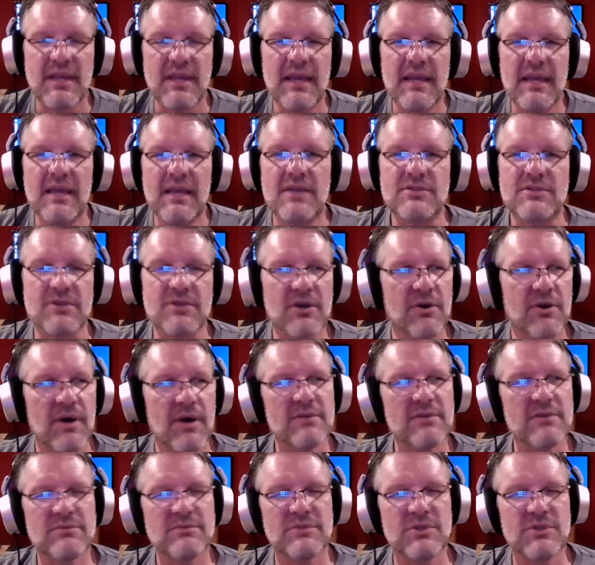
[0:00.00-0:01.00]
So I
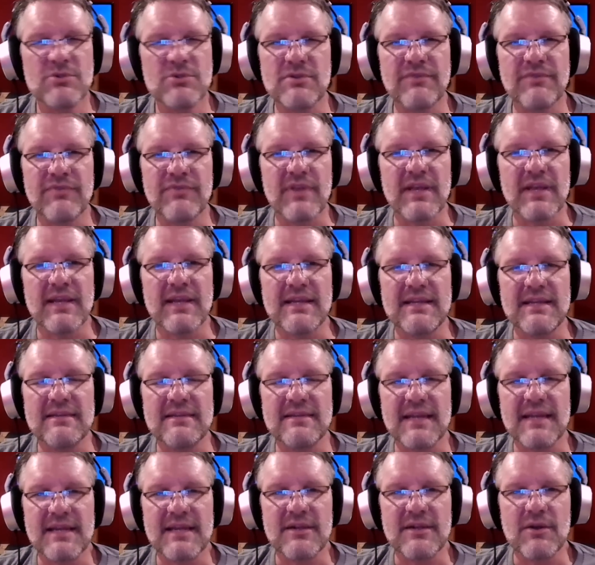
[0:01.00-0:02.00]
don't usually feel like I need to
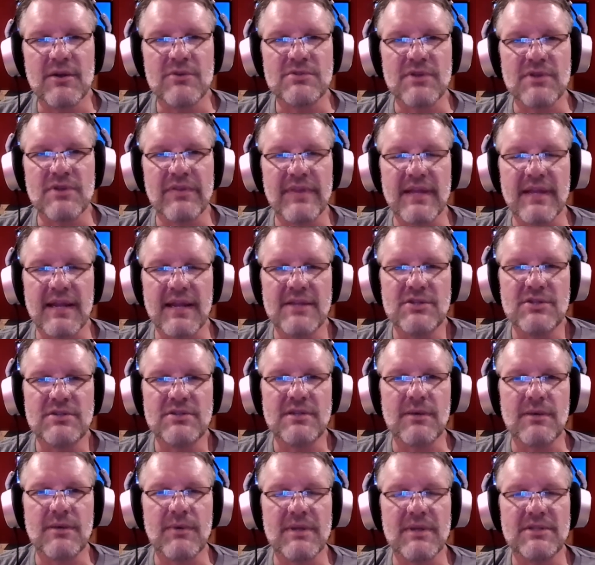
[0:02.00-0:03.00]
take notes on that. I just
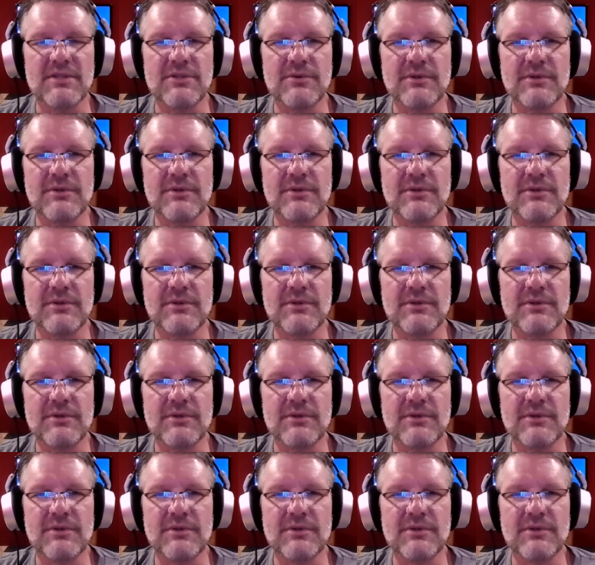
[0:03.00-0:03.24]
get right to it.